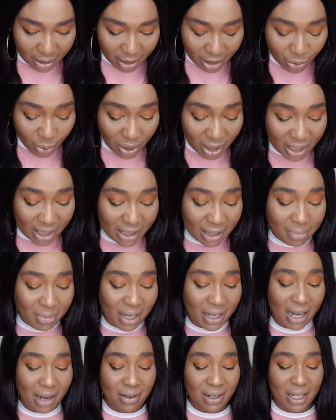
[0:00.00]
This one is the
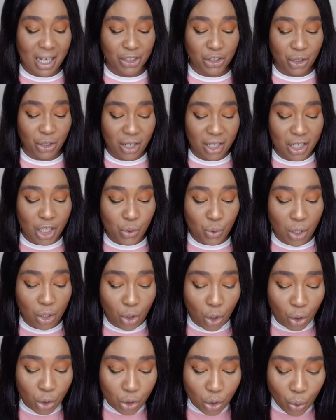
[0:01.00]
Makari Naturalle. This
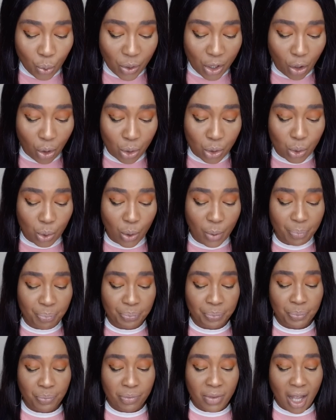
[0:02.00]
one also will
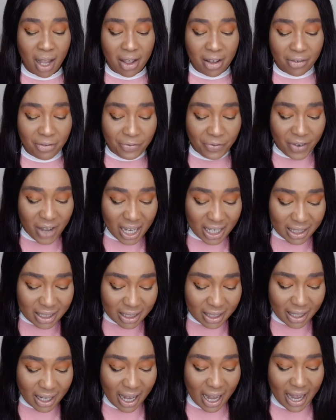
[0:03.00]
also fade
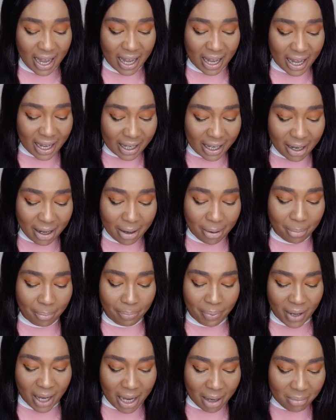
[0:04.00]
ache,
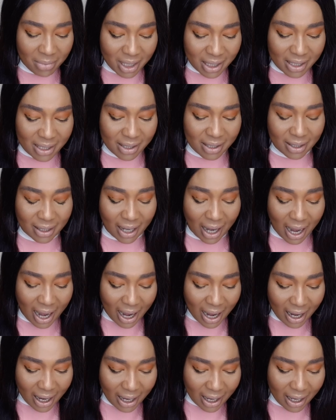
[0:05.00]
blemish,
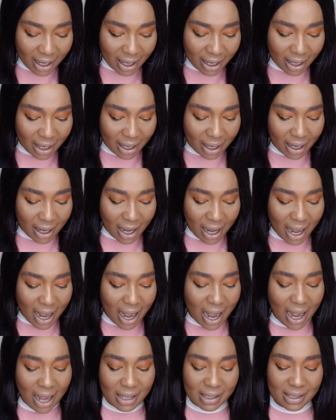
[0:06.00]
scar,
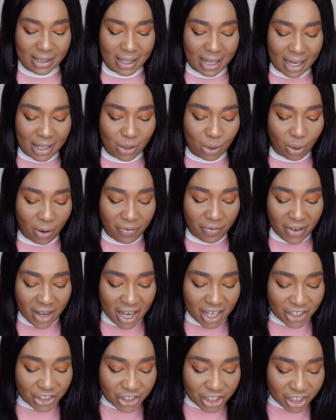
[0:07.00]
signs of
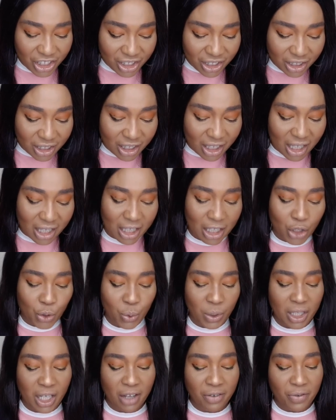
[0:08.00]
aging. It
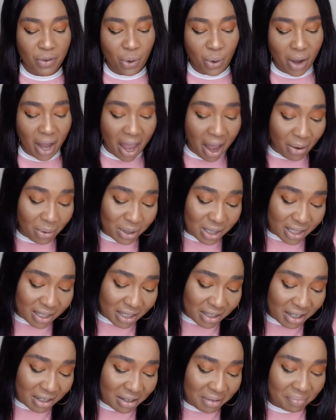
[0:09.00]
will give you
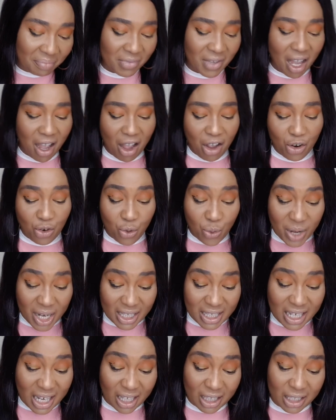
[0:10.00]
healthy,
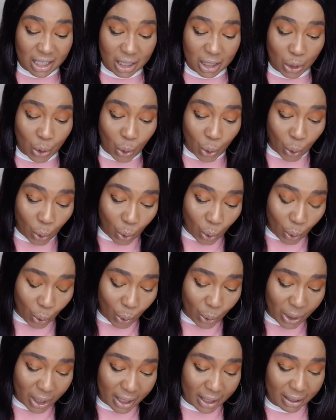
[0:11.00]
radiant
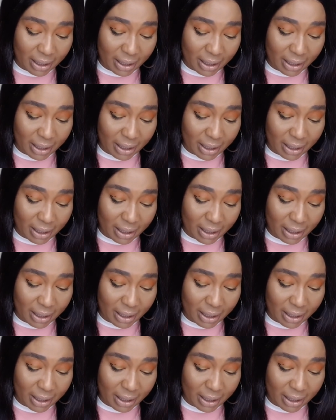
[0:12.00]
glow.